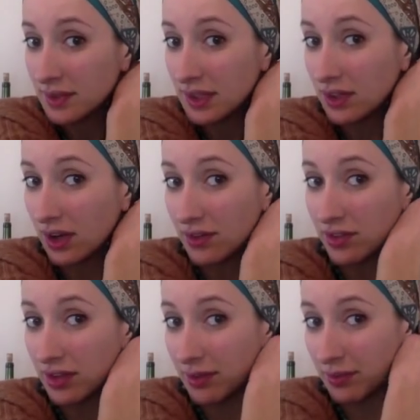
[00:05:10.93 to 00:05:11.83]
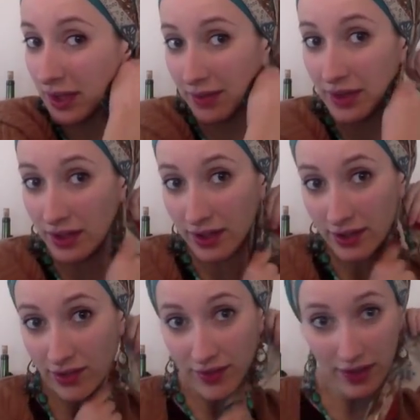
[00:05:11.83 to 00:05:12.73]
You know, obviously I'm blabbing a lot
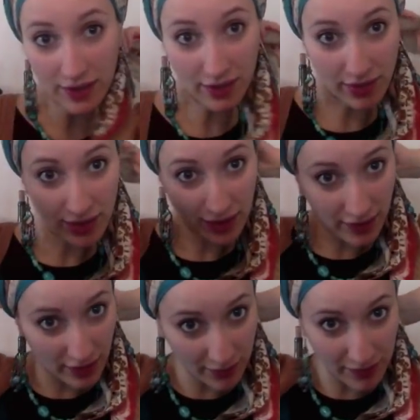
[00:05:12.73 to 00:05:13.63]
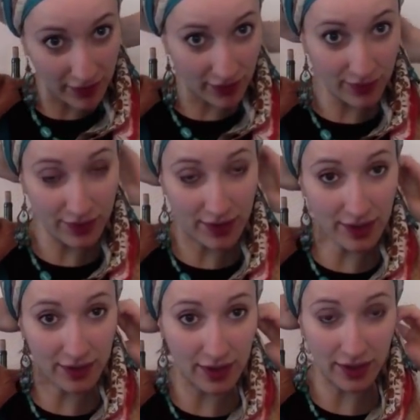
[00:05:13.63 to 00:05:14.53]
in this video and it's taking long, but this
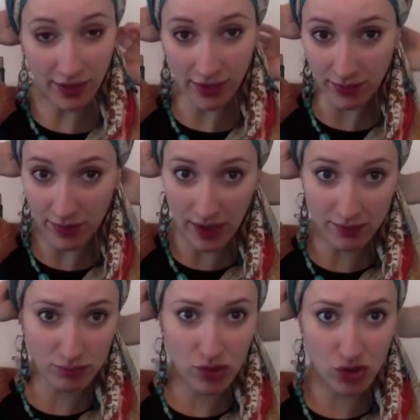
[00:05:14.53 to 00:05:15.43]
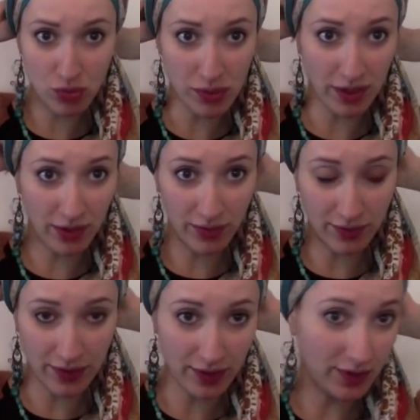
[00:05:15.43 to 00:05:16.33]
really takes two minutes
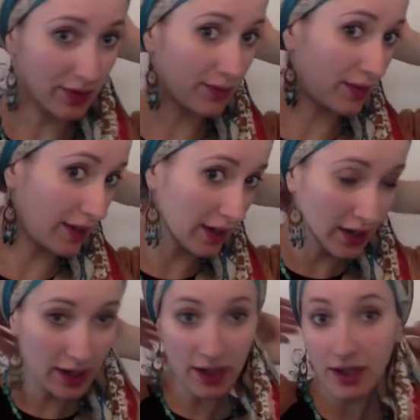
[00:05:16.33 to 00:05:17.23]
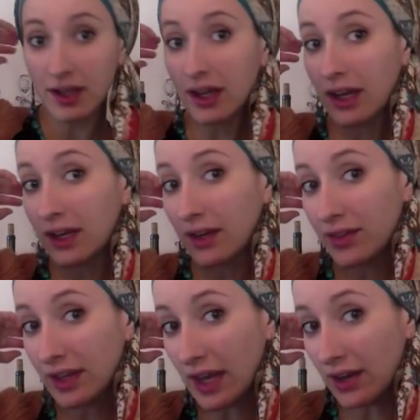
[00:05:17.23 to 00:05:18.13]
for me to do in the morning. And I'm
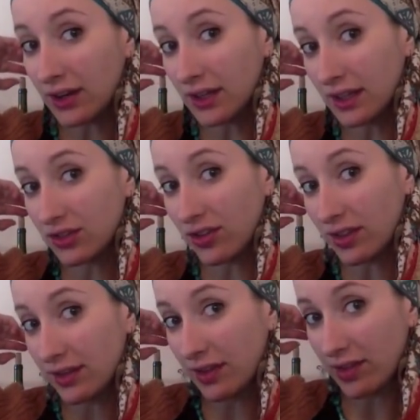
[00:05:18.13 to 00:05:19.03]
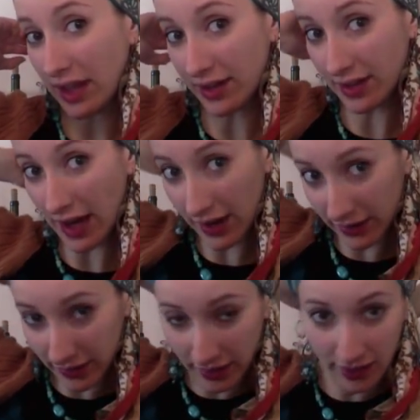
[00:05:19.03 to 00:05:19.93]
take, I could leave, just leave this end
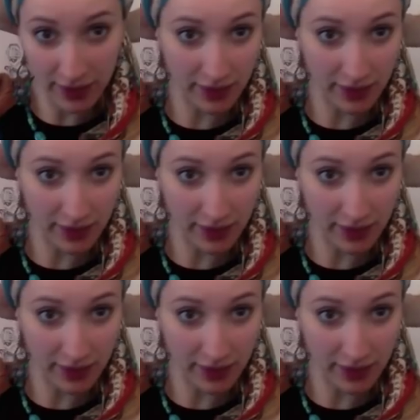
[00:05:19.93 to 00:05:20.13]
down.